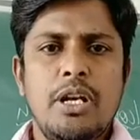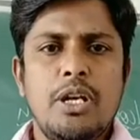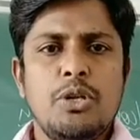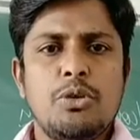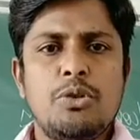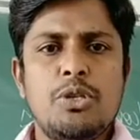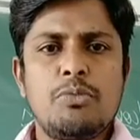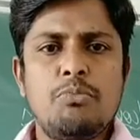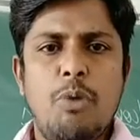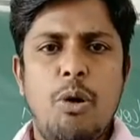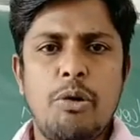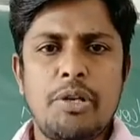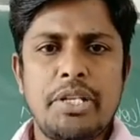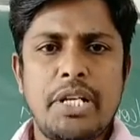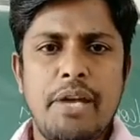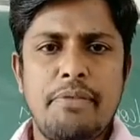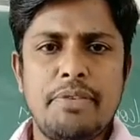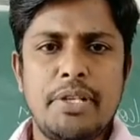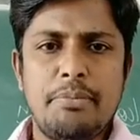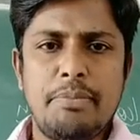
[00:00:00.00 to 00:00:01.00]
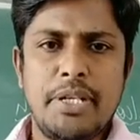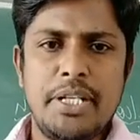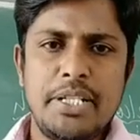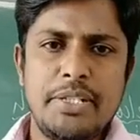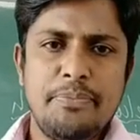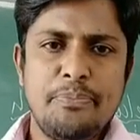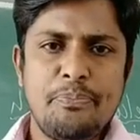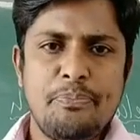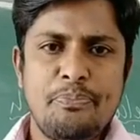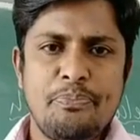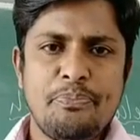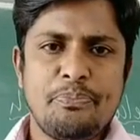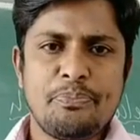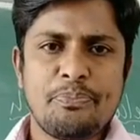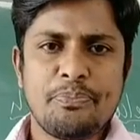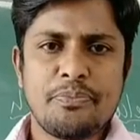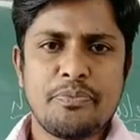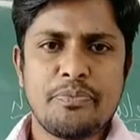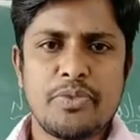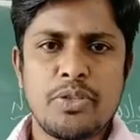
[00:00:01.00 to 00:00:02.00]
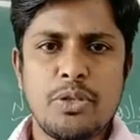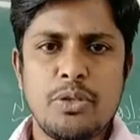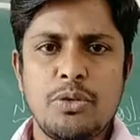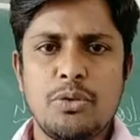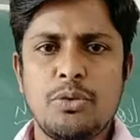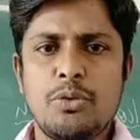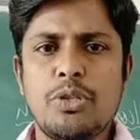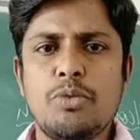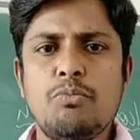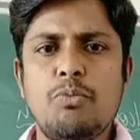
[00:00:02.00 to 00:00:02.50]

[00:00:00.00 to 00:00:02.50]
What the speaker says: Good morning everybody. Good